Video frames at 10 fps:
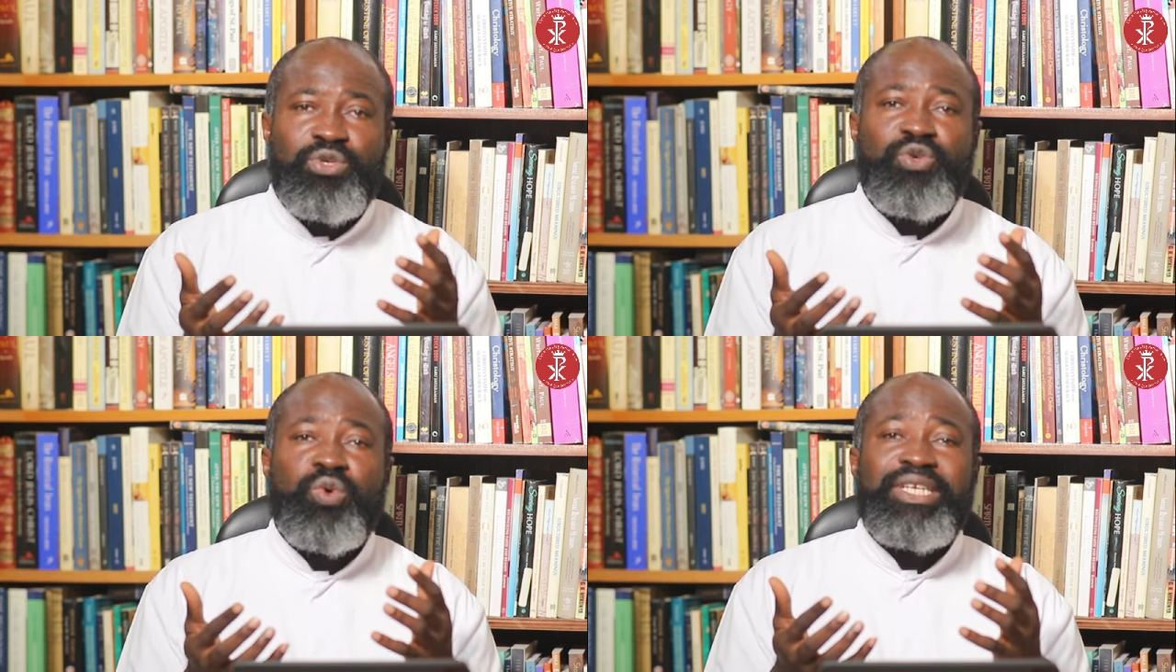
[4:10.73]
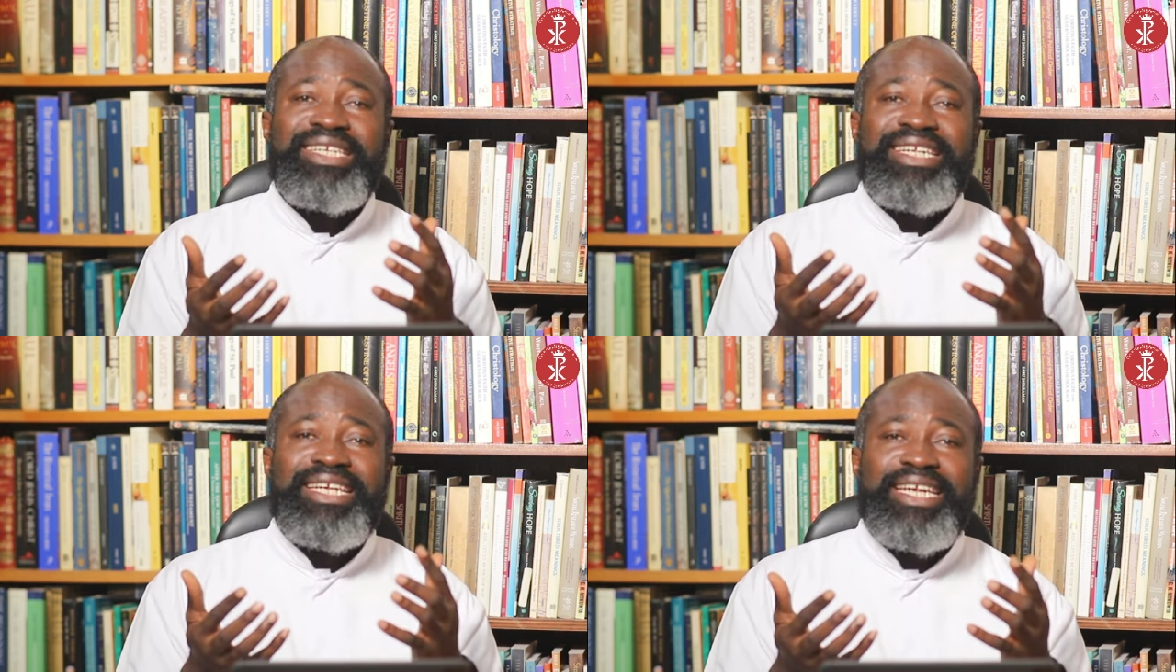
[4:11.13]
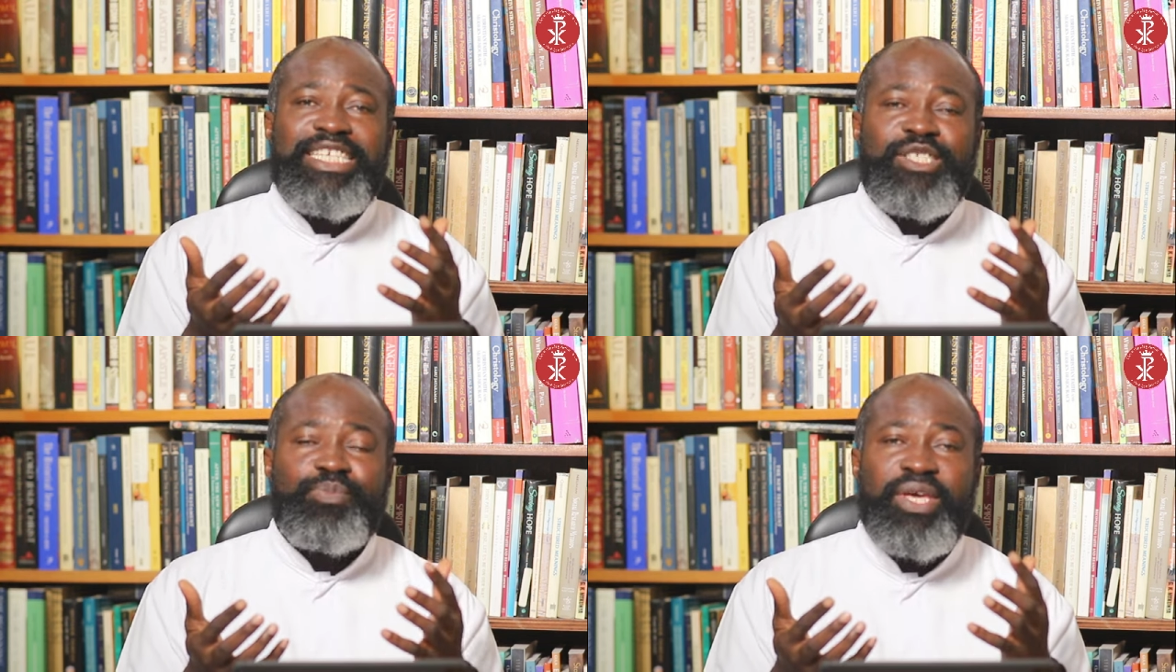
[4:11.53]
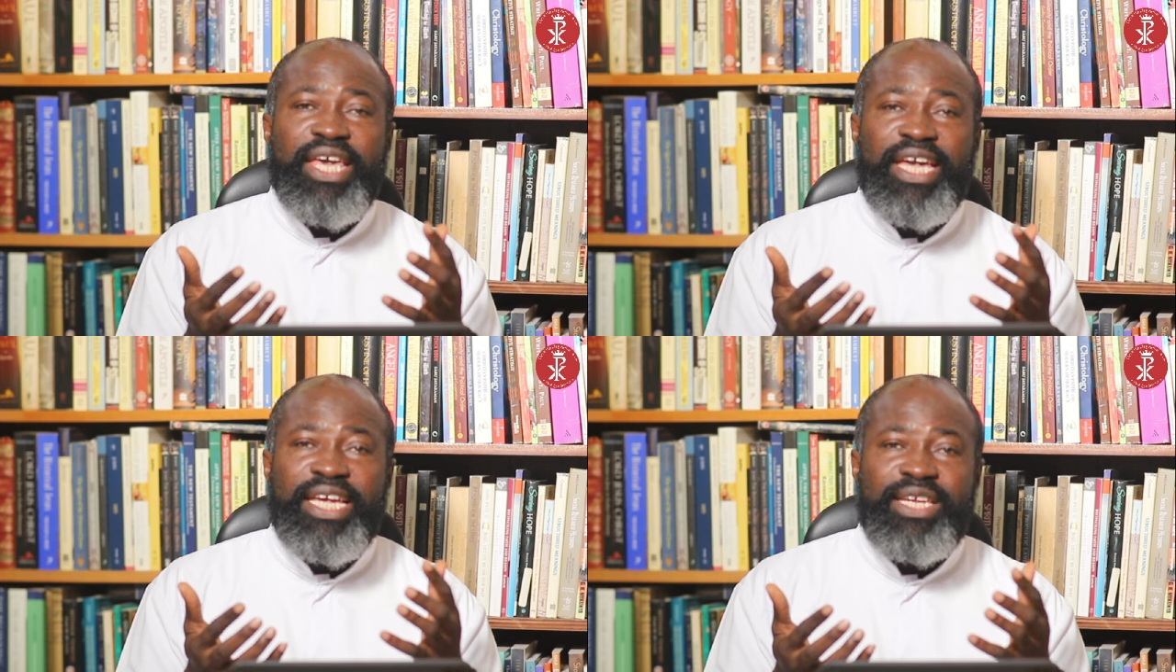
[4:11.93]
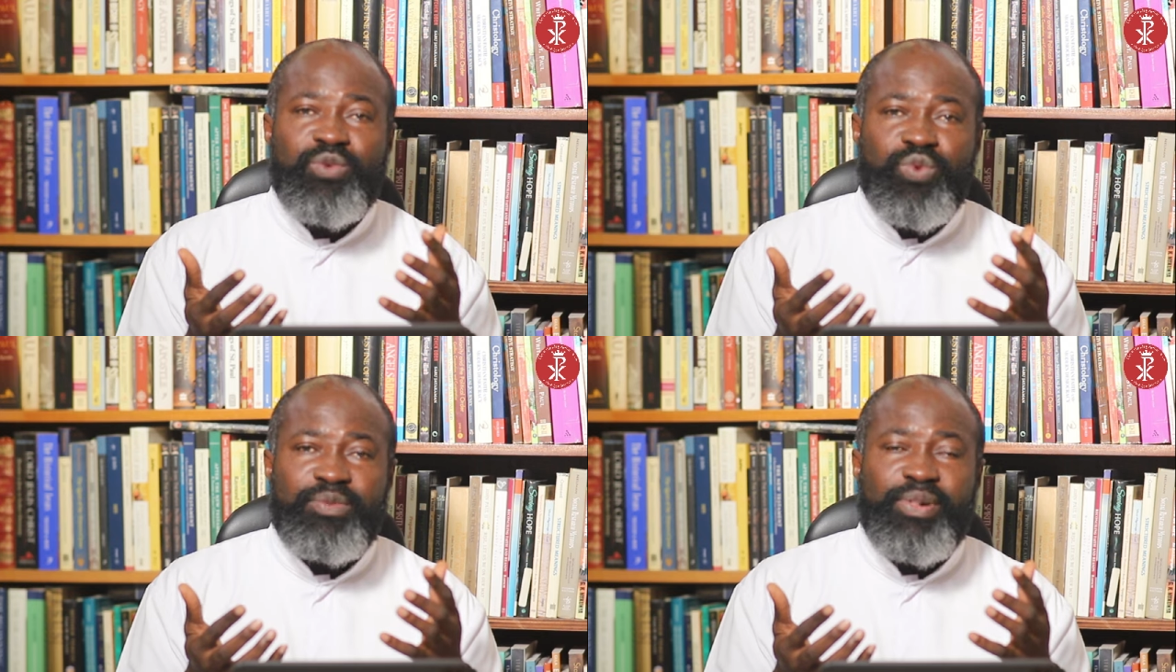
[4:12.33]
Oh, what needless
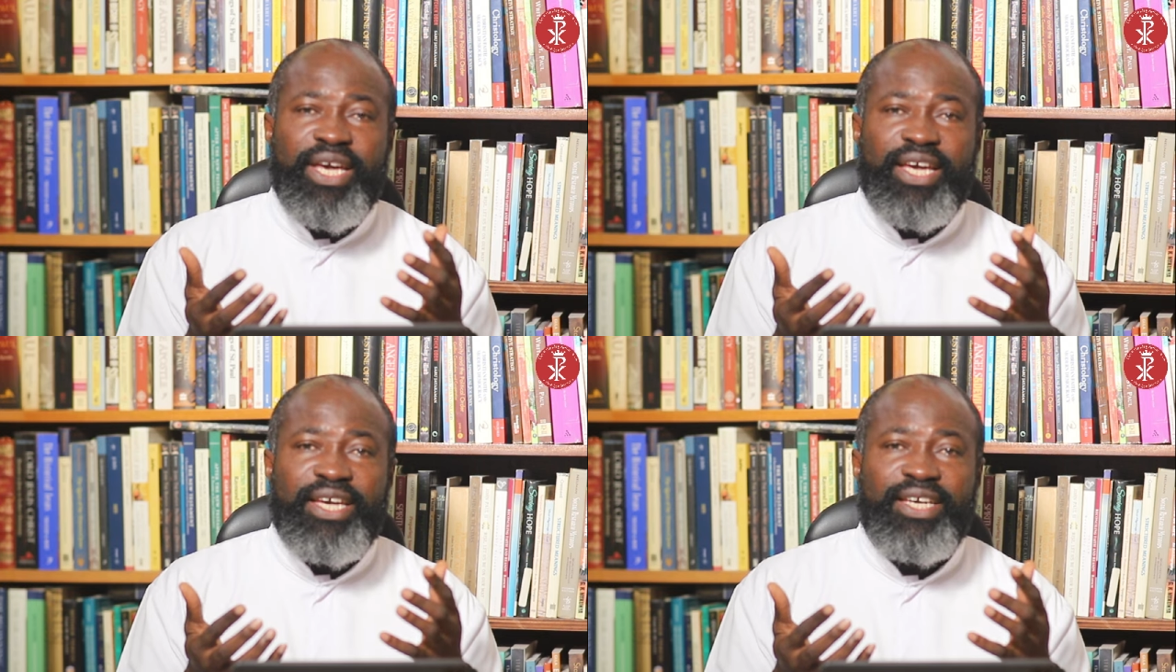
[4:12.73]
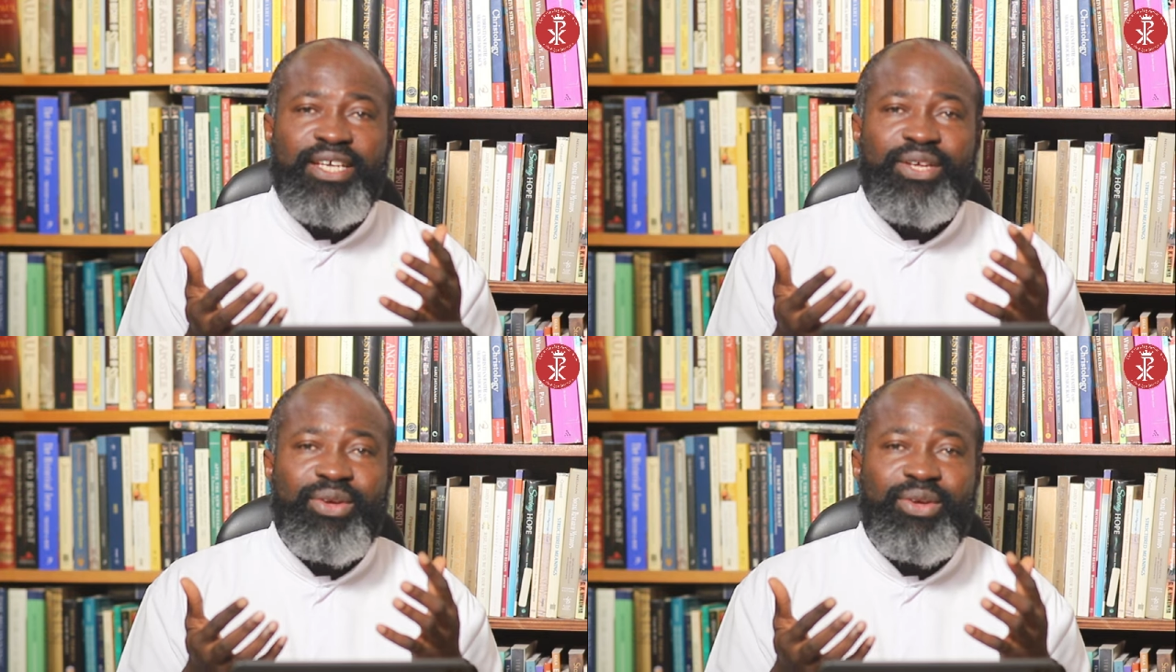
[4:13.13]
pain we bear.